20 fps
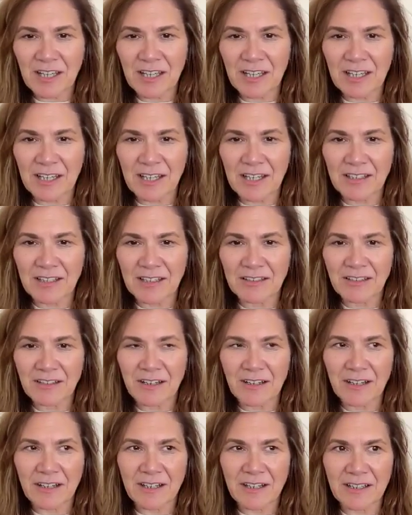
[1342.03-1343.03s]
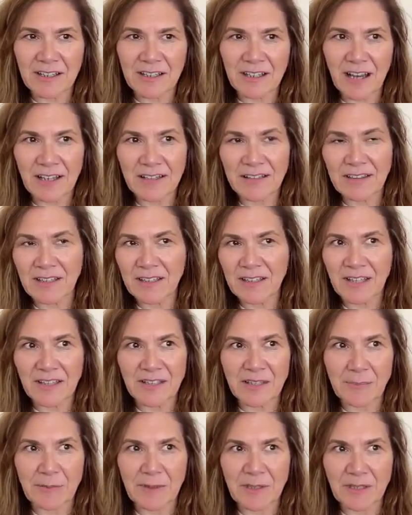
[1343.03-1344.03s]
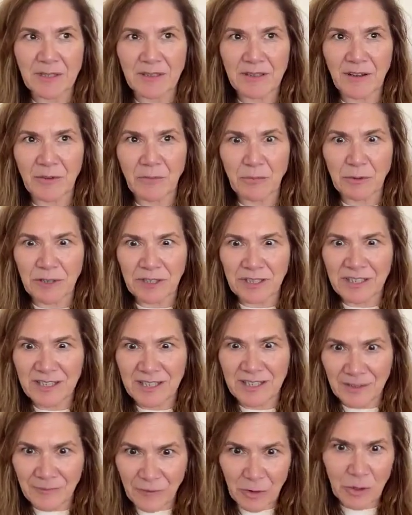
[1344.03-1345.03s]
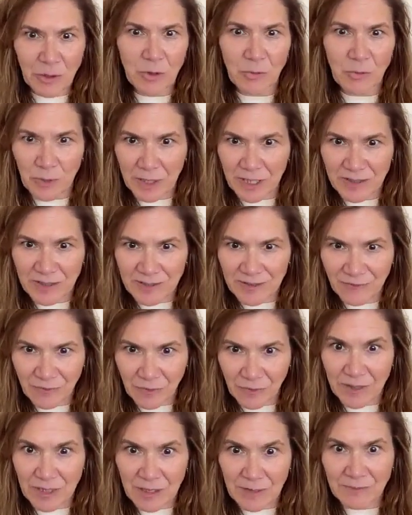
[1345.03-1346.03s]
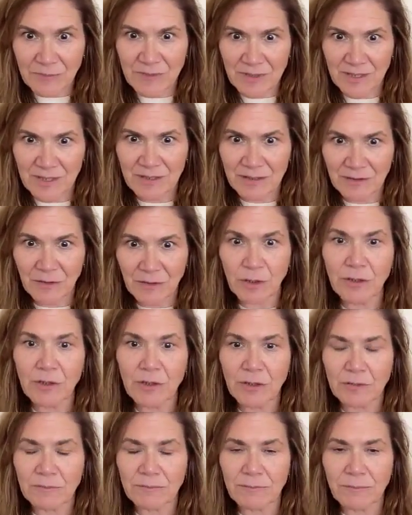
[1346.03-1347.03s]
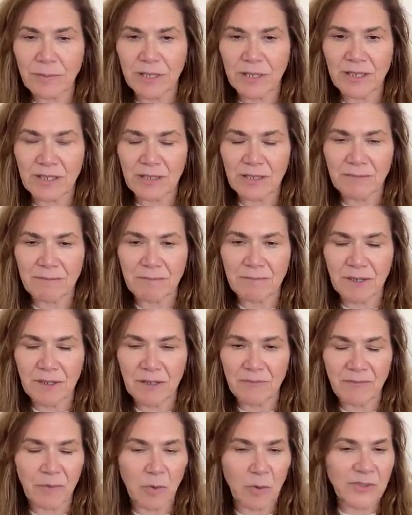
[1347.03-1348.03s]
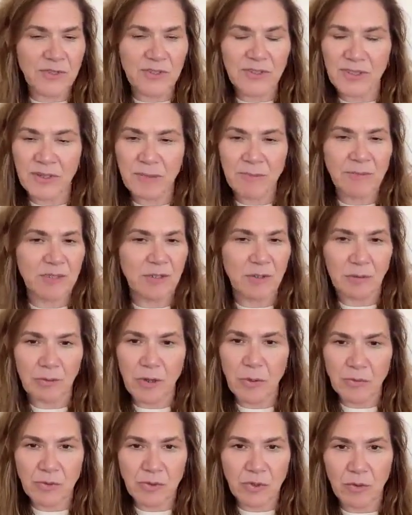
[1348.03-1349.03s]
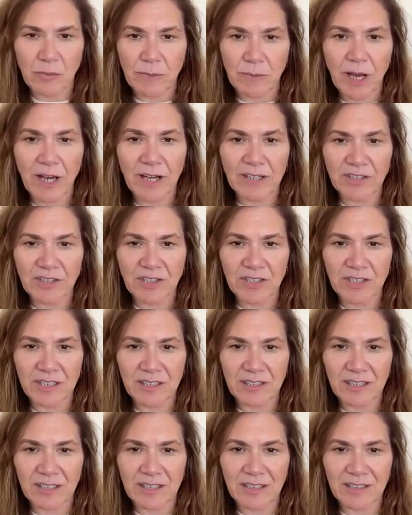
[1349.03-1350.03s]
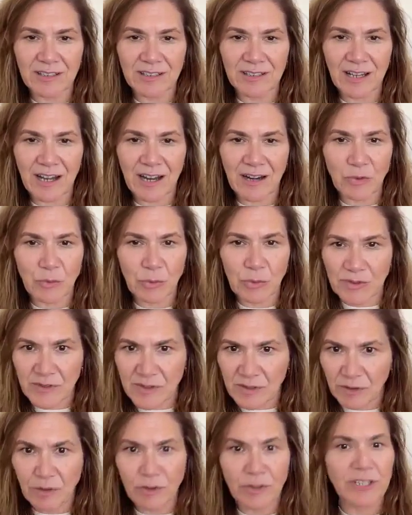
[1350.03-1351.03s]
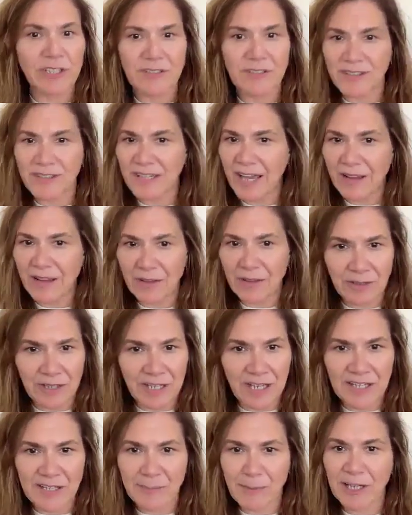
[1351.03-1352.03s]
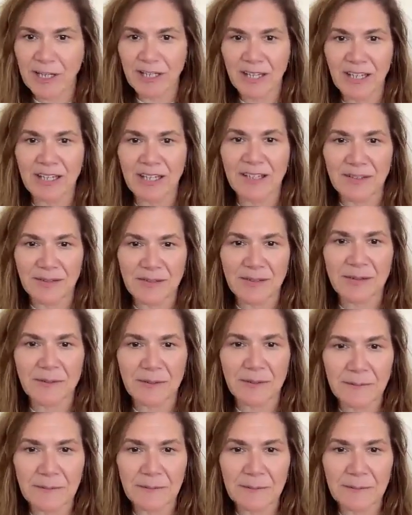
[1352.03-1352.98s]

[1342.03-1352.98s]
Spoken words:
And I think that's been a really difficult way for them to learn, but it forces them to grow so much, and everyone's learning together case by case.